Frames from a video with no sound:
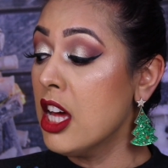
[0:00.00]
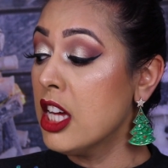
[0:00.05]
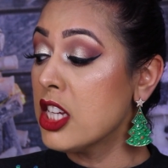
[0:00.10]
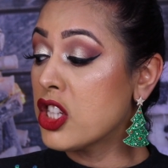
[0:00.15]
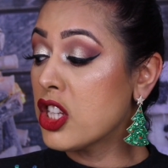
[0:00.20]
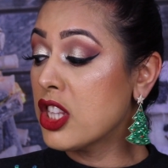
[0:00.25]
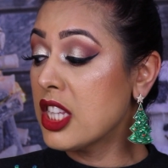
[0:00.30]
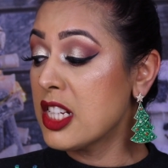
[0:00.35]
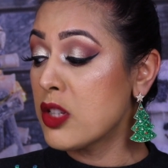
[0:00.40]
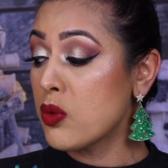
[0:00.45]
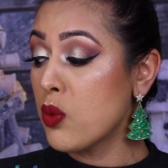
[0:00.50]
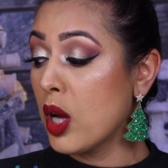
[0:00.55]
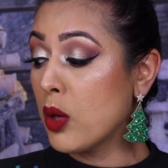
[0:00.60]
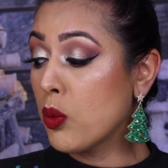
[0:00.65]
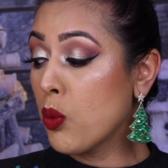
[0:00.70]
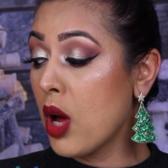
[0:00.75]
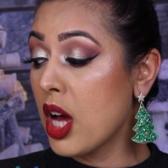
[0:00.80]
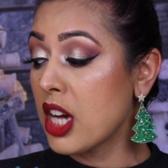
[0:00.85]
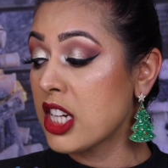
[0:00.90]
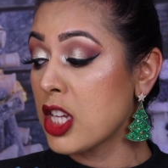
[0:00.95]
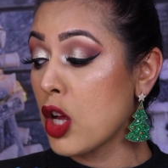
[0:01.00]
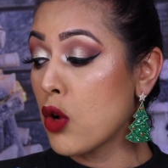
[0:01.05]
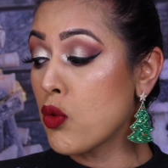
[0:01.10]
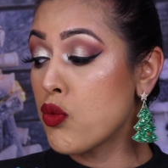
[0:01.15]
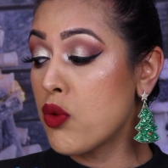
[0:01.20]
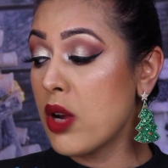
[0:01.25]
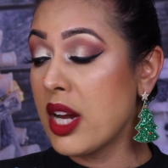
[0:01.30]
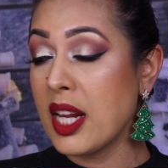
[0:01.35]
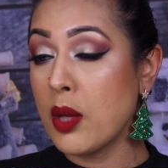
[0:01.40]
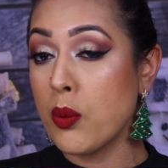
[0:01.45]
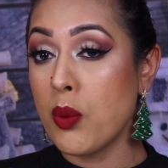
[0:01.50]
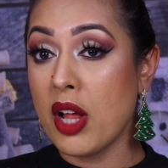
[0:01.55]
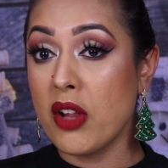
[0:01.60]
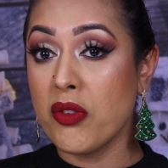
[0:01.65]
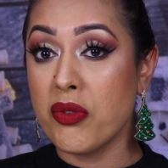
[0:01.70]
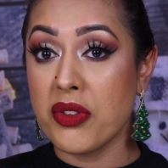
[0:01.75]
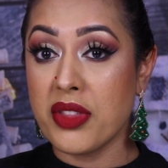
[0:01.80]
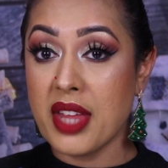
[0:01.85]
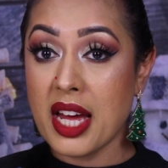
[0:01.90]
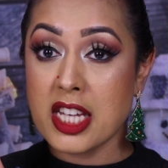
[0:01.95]
So this one works really well
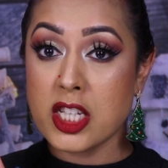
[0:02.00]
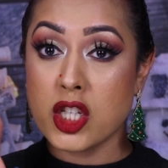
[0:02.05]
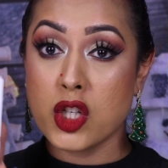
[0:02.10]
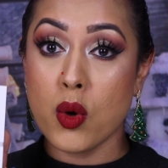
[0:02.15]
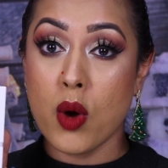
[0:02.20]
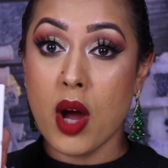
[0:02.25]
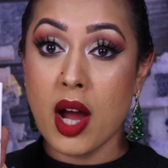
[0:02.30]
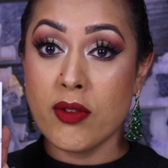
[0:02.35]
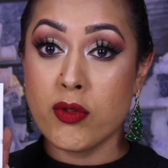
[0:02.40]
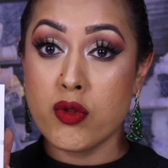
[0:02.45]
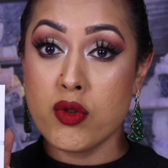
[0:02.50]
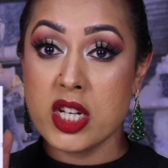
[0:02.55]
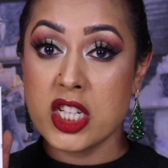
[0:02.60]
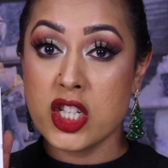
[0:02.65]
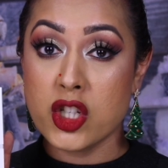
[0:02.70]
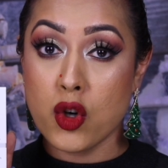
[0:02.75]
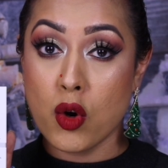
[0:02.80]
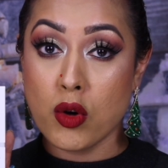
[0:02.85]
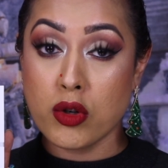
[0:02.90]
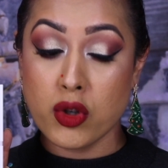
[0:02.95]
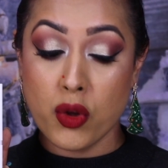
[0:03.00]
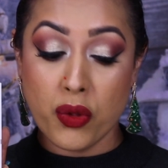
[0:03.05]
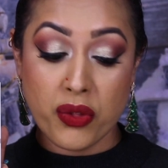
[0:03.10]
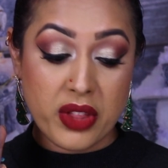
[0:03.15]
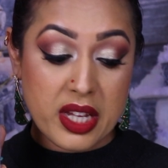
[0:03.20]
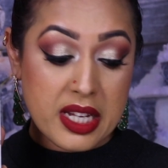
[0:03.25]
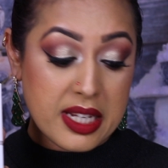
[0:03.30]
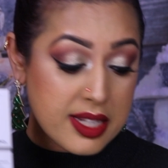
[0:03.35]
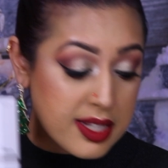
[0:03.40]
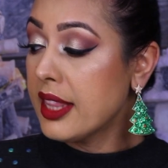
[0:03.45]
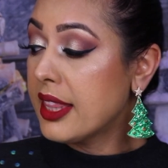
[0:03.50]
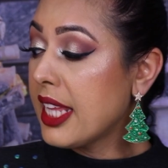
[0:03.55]
for that, so I've restocked on this.